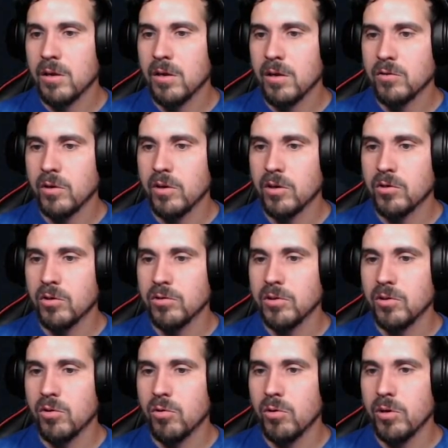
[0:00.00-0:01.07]
Can he close the
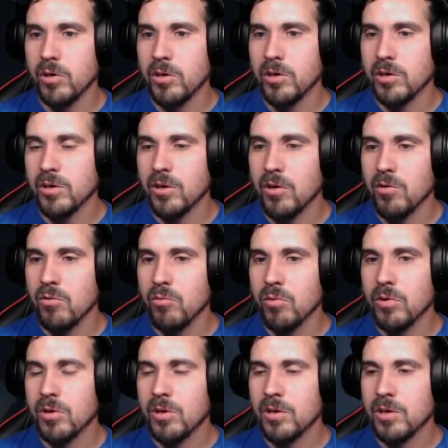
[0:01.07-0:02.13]
door? No?
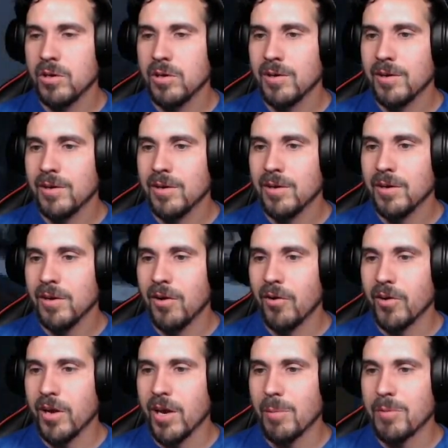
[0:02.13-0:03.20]

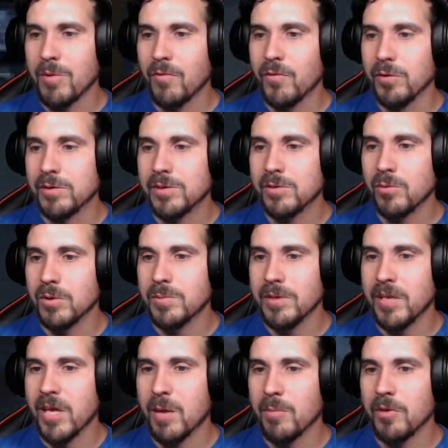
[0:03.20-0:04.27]
Okay, I'm confused. What's about
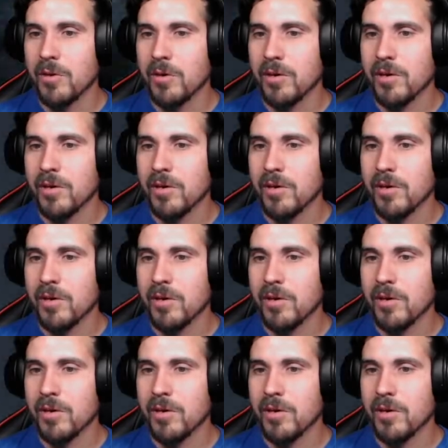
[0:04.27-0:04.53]
to happen here?